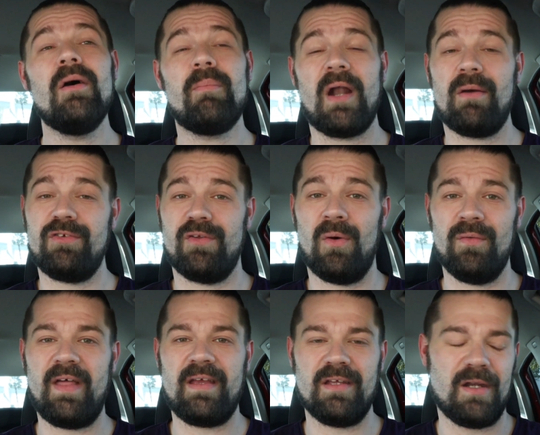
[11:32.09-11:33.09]
but I was
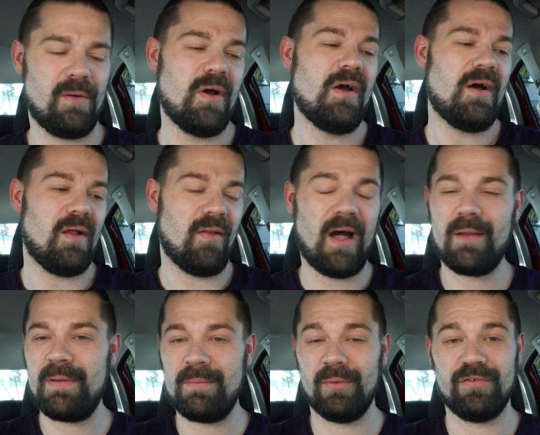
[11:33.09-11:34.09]
told that, you know, a lot
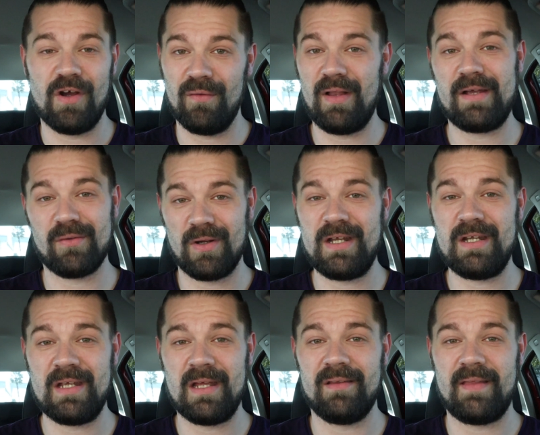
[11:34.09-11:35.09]
of people don't like
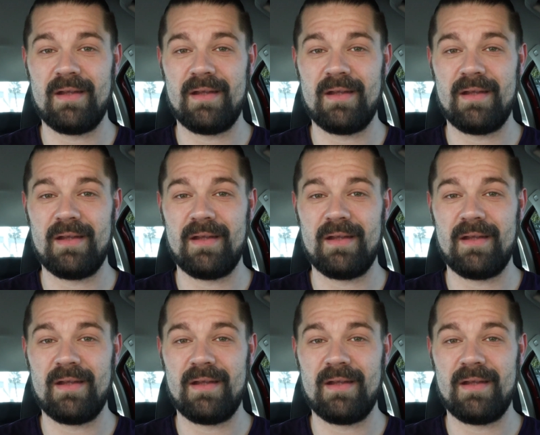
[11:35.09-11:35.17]
reading it.